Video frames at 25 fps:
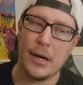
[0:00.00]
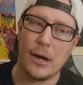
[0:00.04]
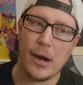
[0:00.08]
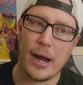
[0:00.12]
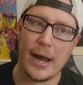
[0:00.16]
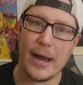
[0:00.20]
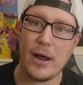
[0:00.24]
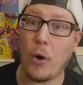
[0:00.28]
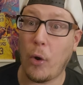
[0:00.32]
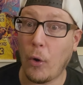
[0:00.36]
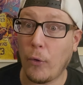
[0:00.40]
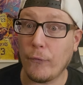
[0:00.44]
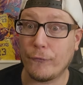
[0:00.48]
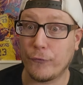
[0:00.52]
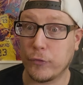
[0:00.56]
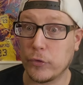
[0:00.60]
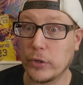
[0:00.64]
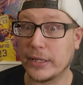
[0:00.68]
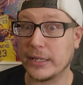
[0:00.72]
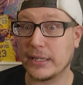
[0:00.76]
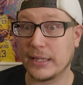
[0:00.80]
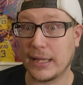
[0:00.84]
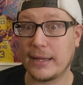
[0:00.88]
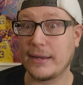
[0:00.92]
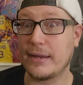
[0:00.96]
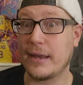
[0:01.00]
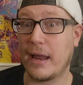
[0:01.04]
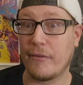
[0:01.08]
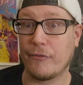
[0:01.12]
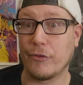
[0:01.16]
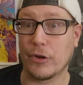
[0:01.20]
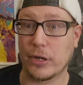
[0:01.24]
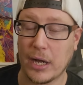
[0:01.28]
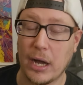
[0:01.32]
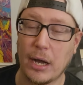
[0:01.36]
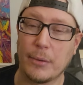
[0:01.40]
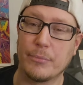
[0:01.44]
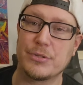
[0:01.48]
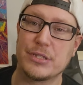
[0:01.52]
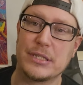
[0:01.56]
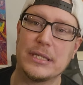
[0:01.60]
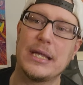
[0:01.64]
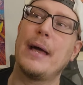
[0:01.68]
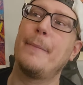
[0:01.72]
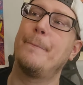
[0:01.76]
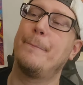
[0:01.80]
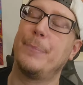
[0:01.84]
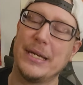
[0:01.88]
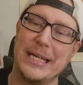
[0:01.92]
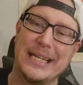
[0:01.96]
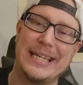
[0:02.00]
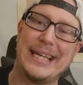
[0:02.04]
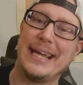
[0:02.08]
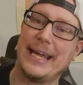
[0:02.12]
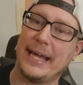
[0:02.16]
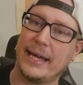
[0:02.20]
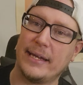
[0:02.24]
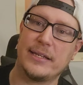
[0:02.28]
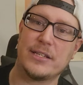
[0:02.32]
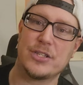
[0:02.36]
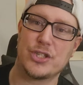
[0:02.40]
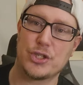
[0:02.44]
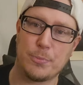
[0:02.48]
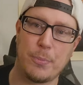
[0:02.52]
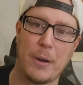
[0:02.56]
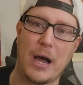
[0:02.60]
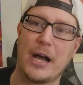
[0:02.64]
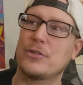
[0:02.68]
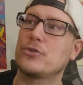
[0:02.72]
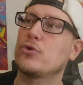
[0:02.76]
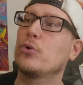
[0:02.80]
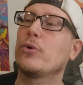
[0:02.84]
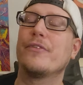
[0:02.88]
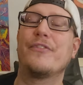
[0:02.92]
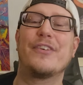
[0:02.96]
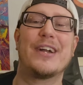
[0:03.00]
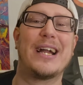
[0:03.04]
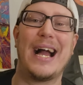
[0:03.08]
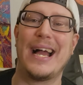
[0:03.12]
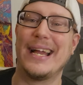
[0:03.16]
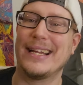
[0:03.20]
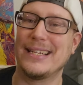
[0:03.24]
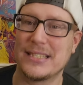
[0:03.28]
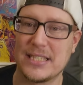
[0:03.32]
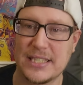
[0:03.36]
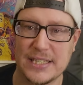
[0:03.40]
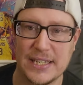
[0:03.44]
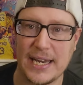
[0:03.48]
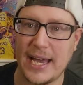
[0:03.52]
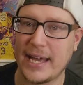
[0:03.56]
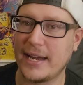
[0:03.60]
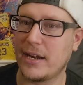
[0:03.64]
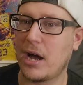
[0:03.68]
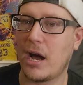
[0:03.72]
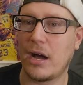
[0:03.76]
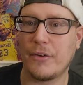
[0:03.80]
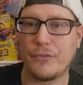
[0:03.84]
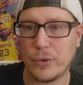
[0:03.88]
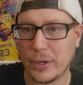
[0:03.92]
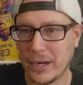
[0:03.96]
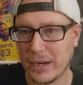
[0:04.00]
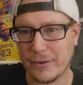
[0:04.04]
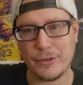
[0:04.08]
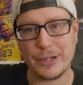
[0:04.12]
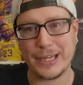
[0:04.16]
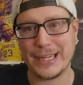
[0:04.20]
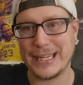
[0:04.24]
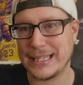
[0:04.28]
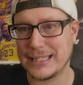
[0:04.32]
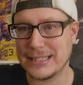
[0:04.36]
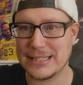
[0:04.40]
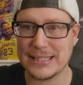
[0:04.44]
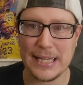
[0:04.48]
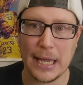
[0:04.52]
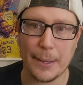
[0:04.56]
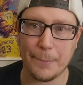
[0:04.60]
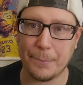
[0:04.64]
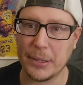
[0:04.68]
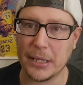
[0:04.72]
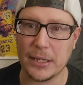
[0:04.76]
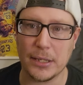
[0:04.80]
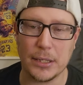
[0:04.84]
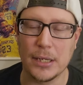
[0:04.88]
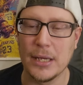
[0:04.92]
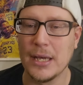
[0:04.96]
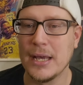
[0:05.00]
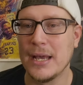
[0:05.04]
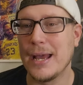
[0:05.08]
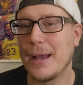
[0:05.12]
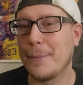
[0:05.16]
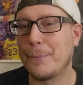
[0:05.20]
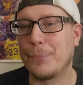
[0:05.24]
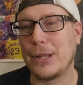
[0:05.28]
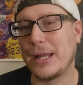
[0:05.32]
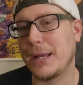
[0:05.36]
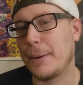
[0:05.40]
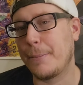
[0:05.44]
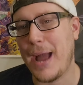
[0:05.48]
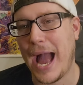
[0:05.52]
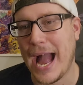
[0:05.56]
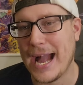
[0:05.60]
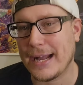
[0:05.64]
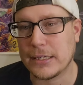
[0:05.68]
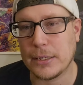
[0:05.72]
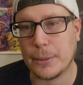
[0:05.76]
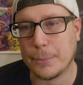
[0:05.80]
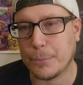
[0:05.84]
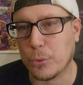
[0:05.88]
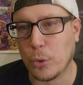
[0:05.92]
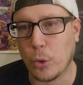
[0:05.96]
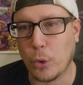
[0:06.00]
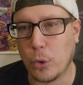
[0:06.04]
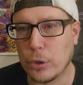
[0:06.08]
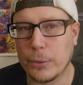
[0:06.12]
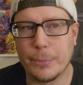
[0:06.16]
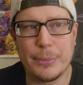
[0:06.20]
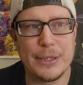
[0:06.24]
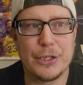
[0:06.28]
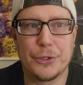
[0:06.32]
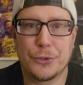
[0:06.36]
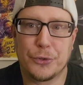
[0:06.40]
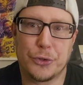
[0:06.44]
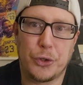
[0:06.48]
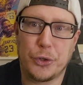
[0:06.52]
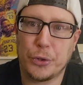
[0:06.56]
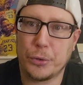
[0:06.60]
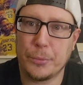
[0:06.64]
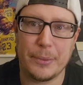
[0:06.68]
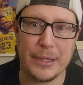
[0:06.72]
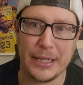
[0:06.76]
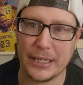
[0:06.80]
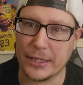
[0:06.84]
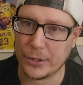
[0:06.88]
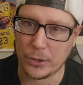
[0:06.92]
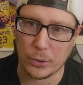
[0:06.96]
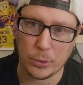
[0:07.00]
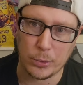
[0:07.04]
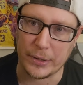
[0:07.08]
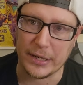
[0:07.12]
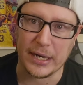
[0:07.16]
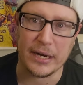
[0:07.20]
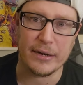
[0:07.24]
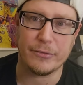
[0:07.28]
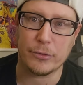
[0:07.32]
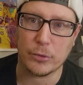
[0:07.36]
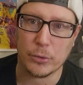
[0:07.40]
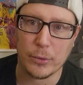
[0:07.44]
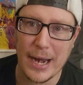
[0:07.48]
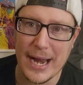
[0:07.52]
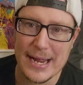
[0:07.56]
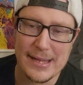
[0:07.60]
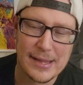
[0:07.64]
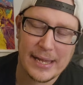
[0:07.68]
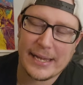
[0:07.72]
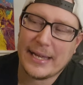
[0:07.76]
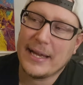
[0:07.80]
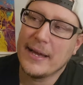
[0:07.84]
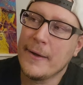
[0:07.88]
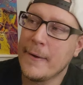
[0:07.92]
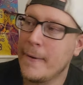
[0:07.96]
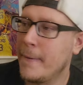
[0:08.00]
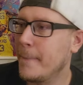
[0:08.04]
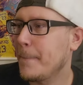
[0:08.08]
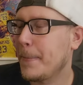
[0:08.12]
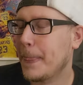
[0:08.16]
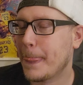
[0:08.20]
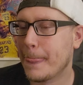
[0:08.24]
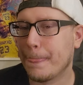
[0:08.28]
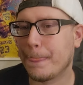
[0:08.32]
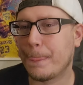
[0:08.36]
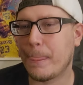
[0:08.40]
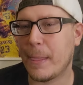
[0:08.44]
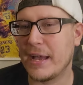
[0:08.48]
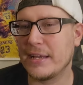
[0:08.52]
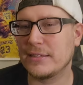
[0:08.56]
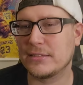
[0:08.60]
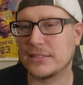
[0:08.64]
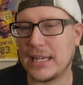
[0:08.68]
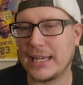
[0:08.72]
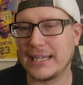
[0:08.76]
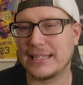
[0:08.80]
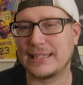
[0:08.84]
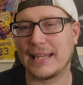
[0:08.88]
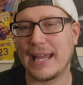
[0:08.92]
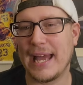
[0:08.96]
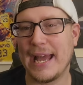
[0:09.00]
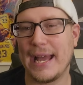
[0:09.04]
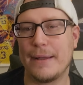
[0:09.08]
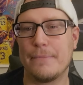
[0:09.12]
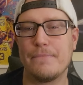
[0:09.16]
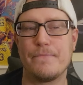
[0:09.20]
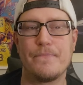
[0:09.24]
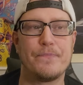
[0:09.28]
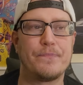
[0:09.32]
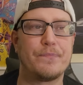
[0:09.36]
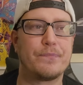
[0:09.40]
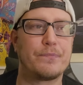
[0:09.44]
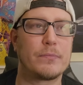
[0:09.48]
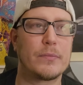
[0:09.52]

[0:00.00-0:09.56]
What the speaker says: Right? Hopefully it never comes to that, but he can in spots. Or if a guy gets the night off, whatever, he can step in, play a backup role, or be your third big or whatever, right? Like, things like that.